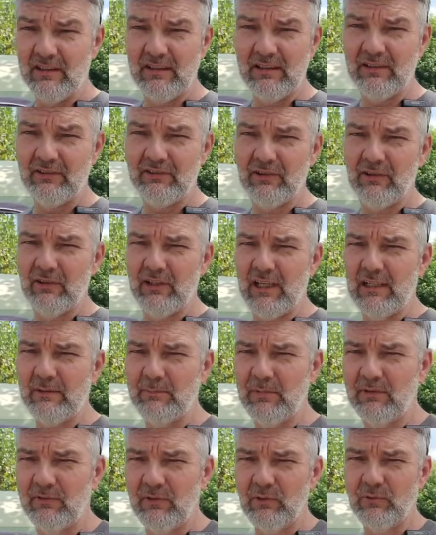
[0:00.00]
it's not
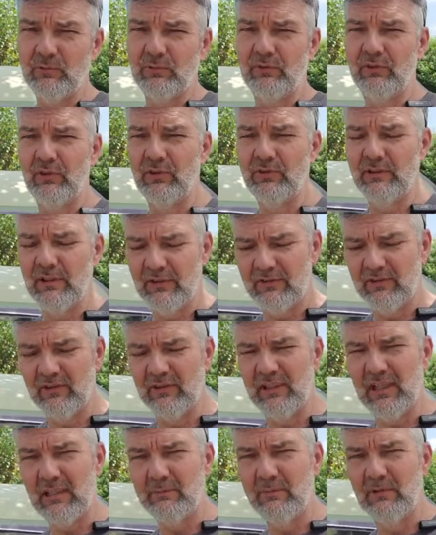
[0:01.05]
getting the full sun, it's
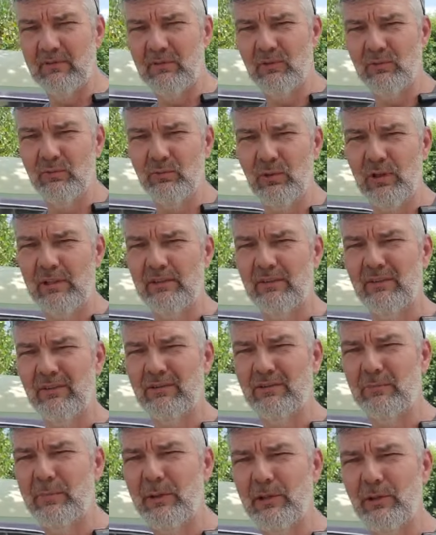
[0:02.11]
not getting the full rays. It's
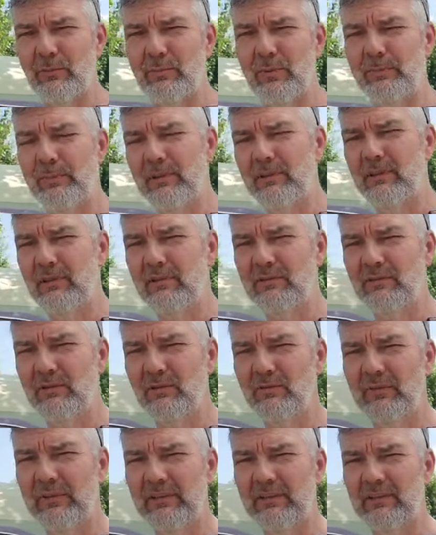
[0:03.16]
going to pick up a bit of
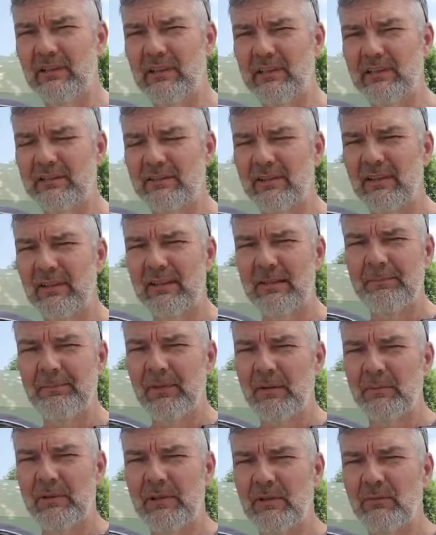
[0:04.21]
UV light,
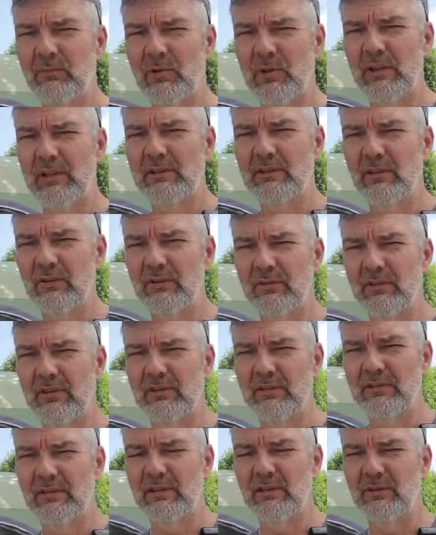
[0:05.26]
but it really does,
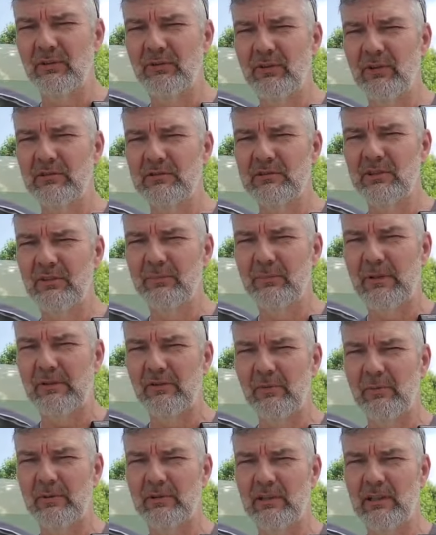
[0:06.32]
you know, solar is
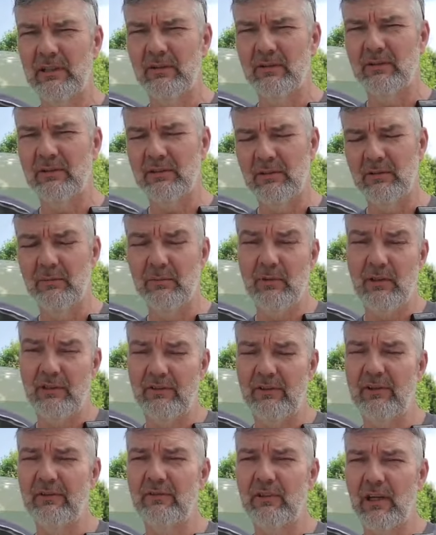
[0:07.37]
meant to be direct, you know,
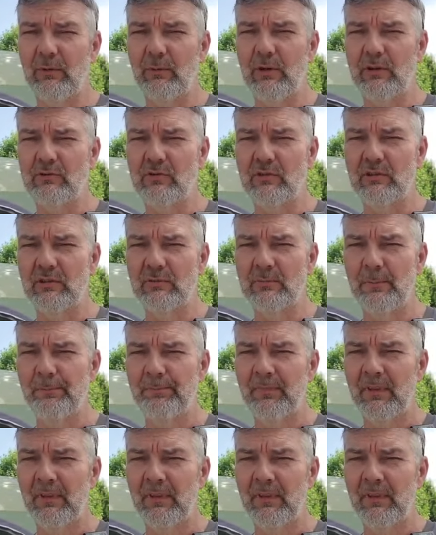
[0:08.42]
it is directional,